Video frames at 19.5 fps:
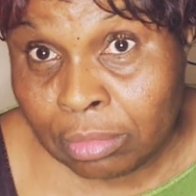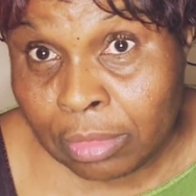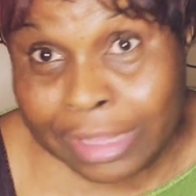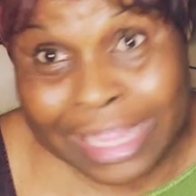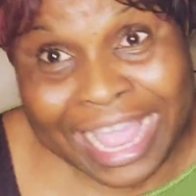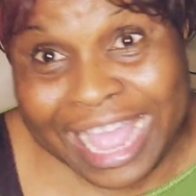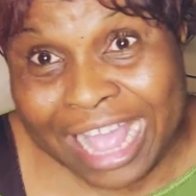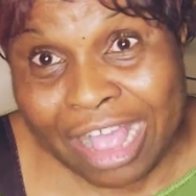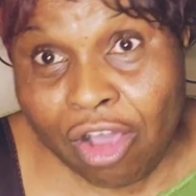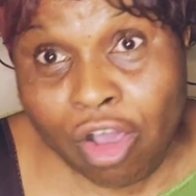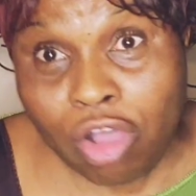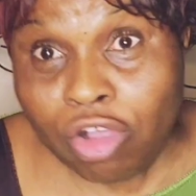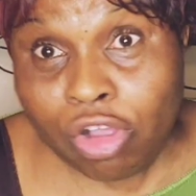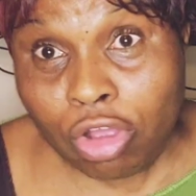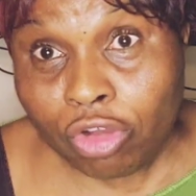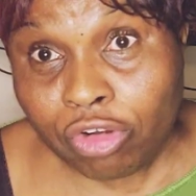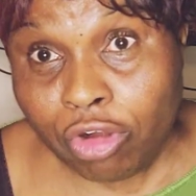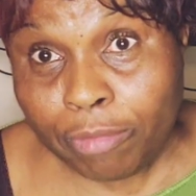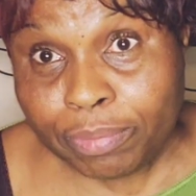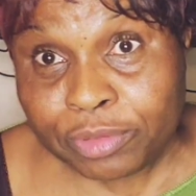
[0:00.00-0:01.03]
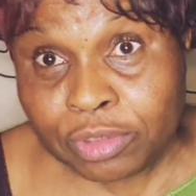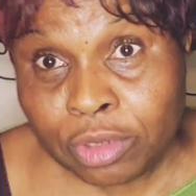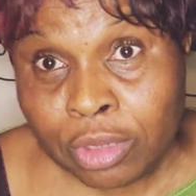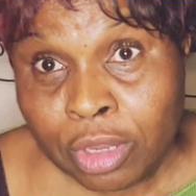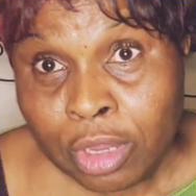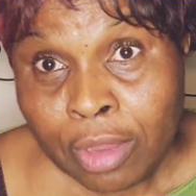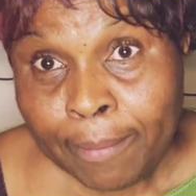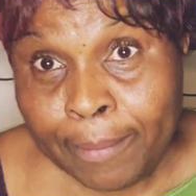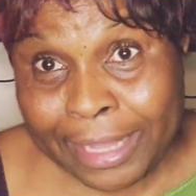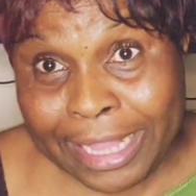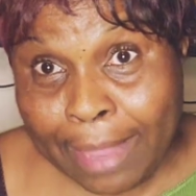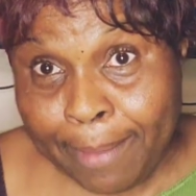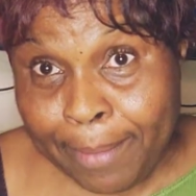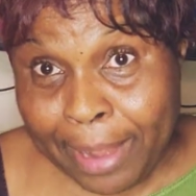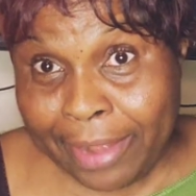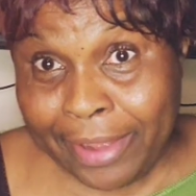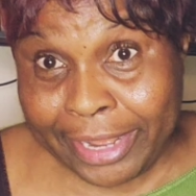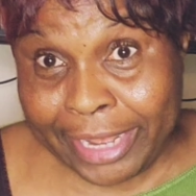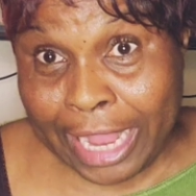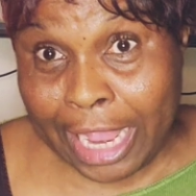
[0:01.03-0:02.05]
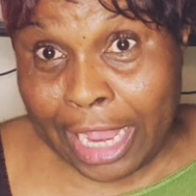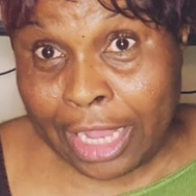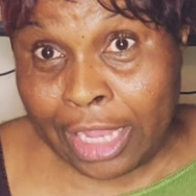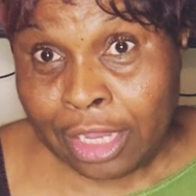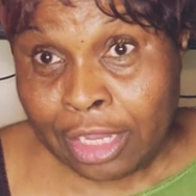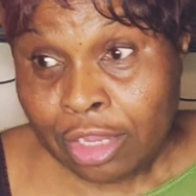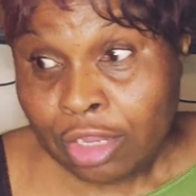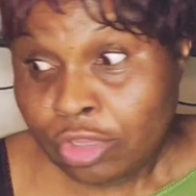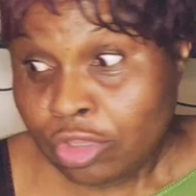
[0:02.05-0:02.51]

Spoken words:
They are all corrupt. But America